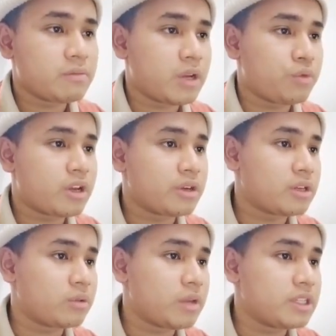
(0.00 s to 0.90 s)
but we're
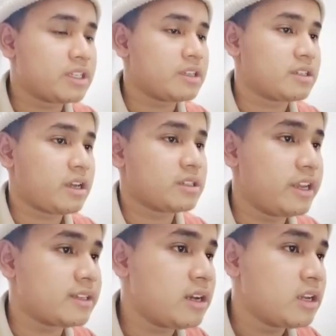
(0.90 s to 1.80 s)
going to name this thing as a
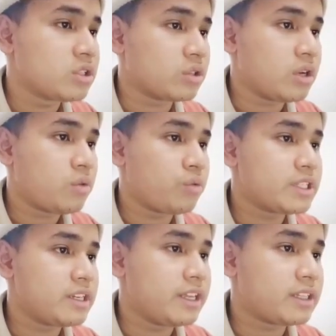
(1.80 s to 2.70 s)
data. So now we
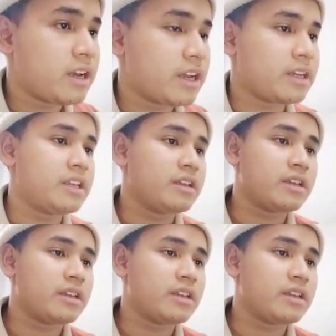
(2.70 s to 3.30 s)
set the data we